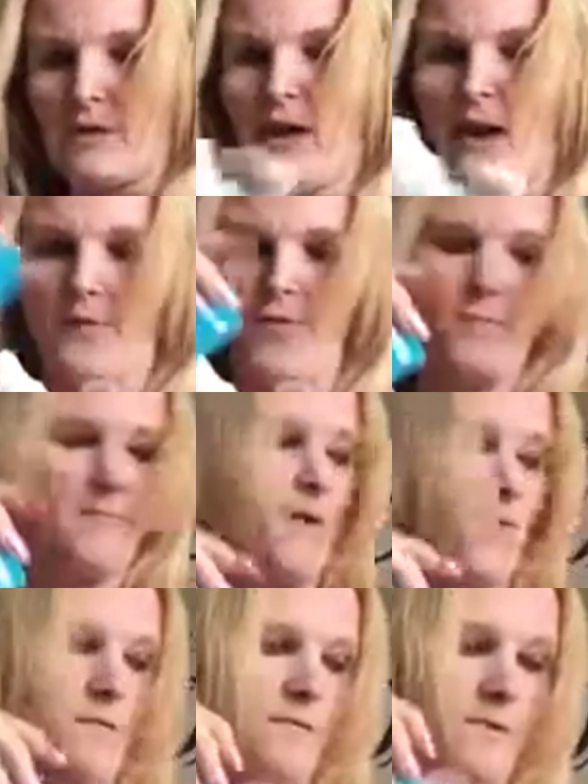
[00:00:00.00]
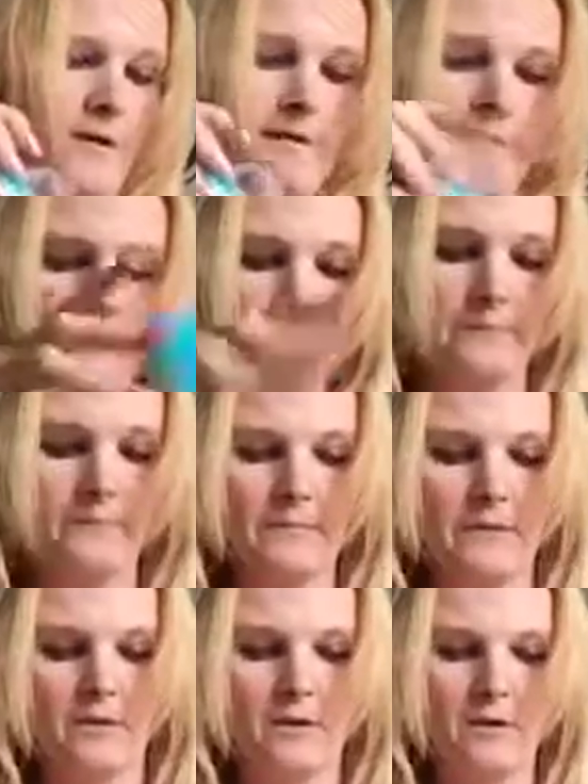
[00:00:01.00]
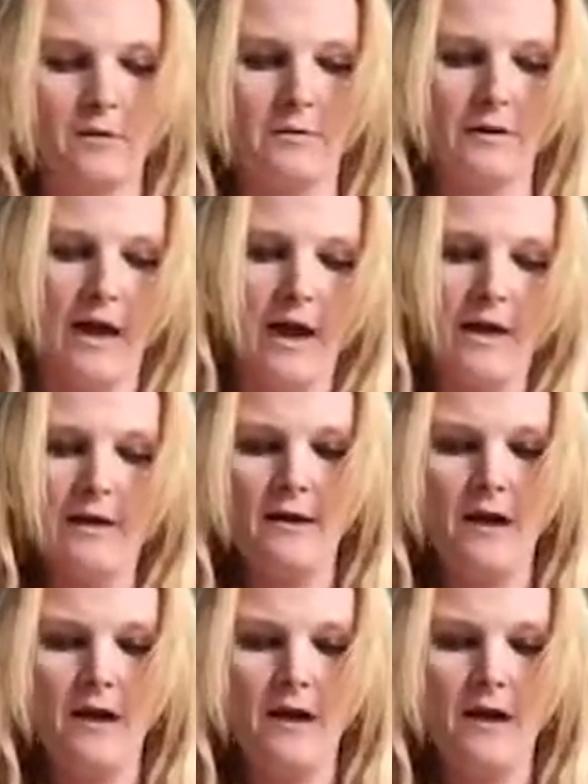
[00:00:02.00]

Yeah, smells lovely. Okay,